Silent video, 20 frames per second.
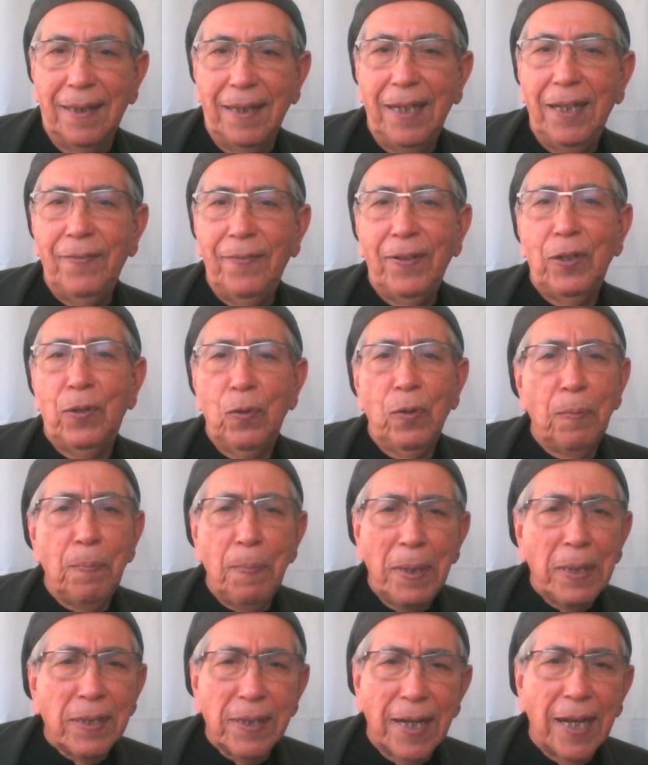He even grew a
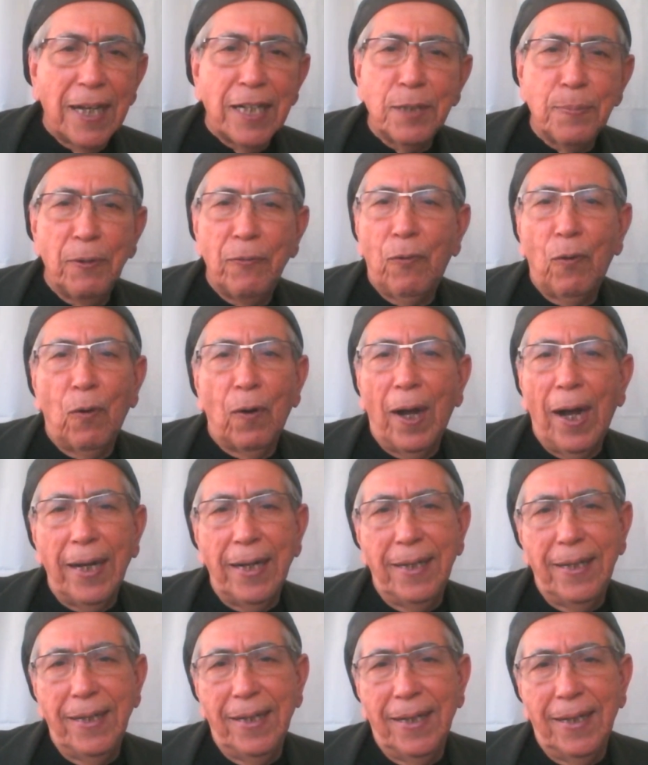mustache before
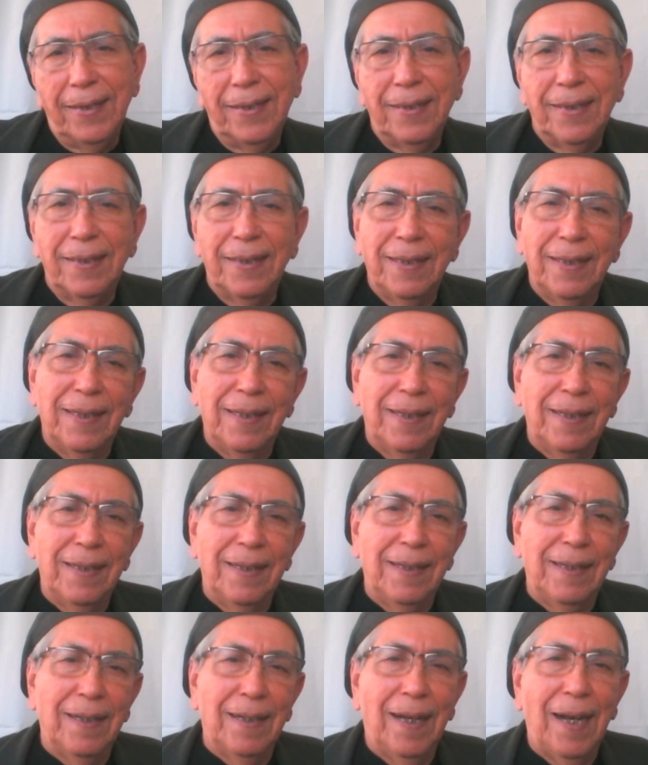I did.
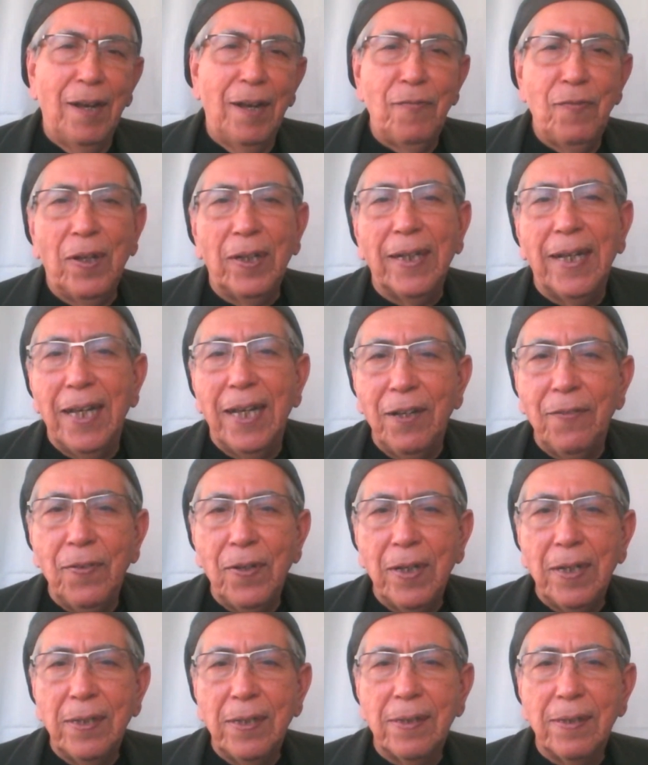I felt
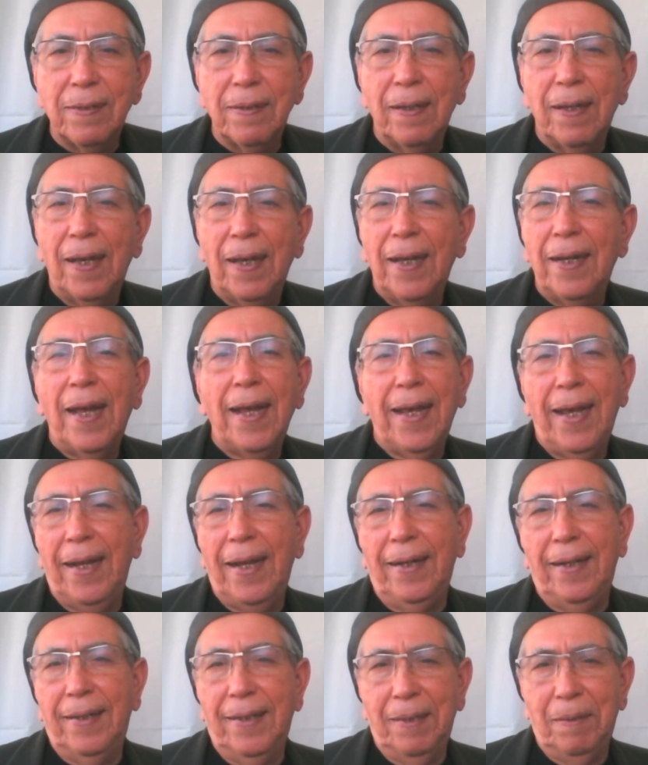envious and I
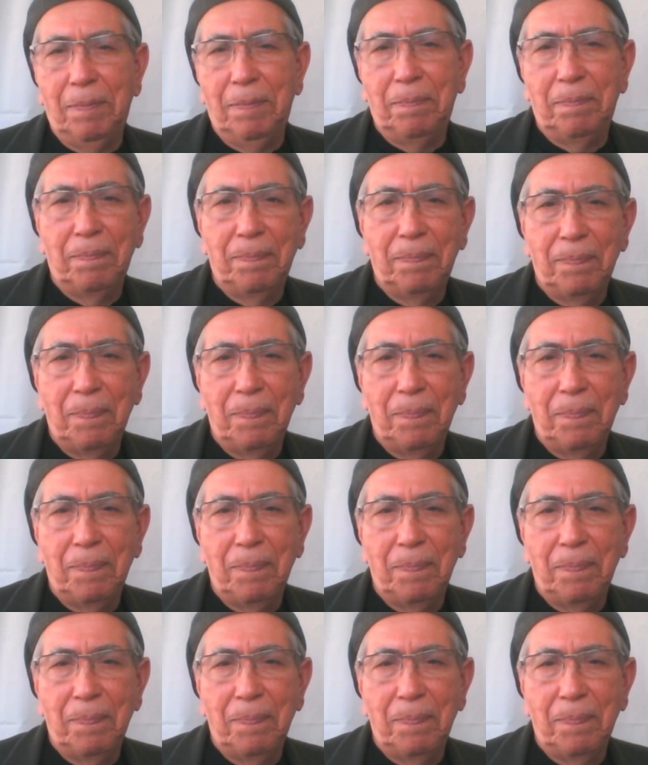hated him.